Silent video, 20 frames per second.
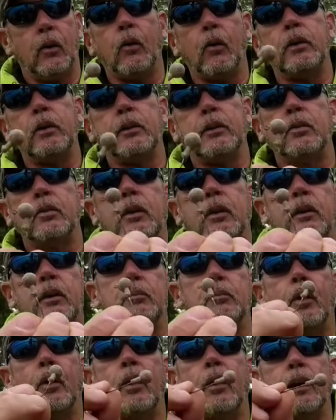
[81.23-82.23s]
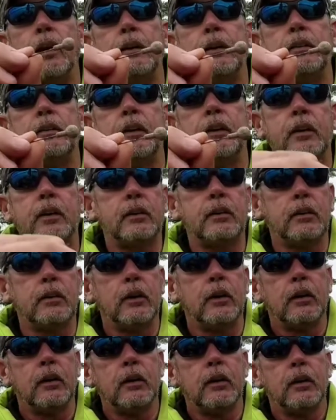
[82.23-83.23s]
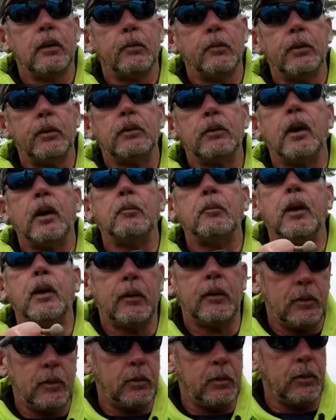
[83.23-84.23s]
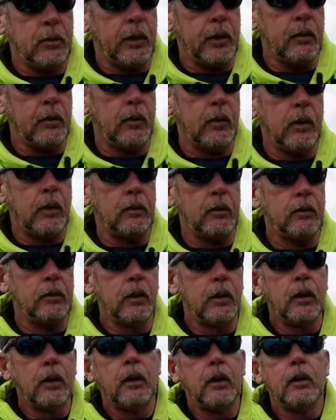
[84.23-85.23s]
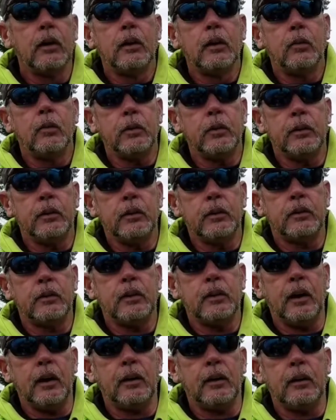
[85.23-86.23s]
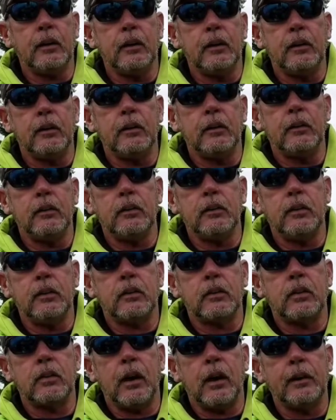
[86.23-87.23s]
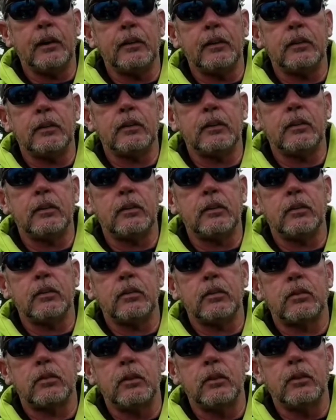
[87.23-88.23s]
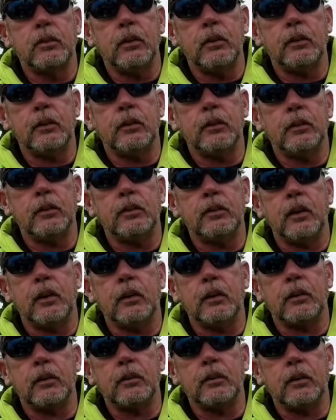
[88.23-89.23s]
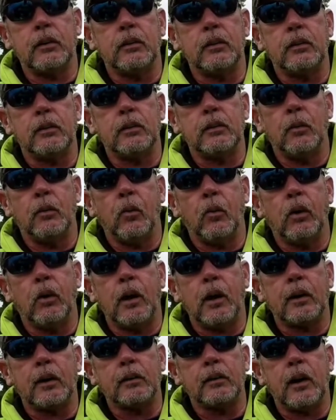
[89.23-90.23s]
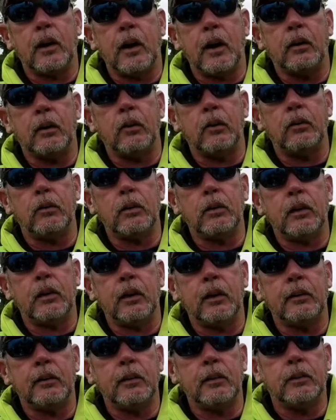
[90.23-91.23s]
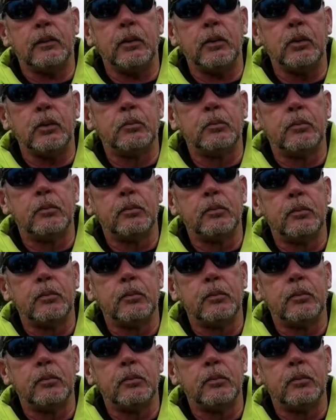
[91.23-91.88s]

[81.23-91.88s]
or just a regular ball head jig. We just happen to have this one laying around, where you just take you slide this through the center, because the Warlock is hollow. Again, it's a tube,